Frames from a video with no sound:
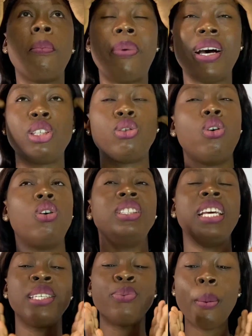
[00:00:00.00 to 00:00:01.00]
Pastor...
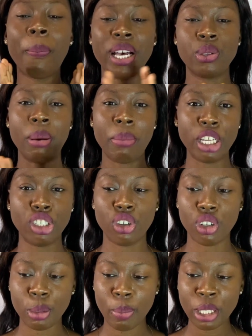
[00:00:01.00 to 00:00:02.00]
There's one pastor in my
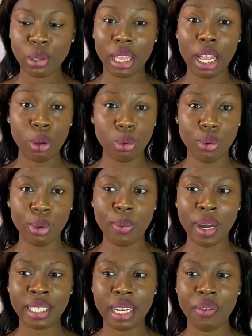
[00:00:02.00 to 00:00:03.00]
church. Pastor Laolu
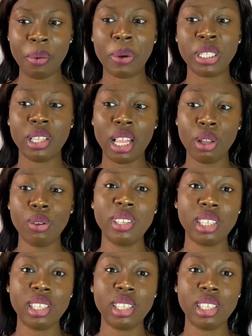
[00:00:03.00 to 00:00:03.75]
Oluwadare. Pastor Laolu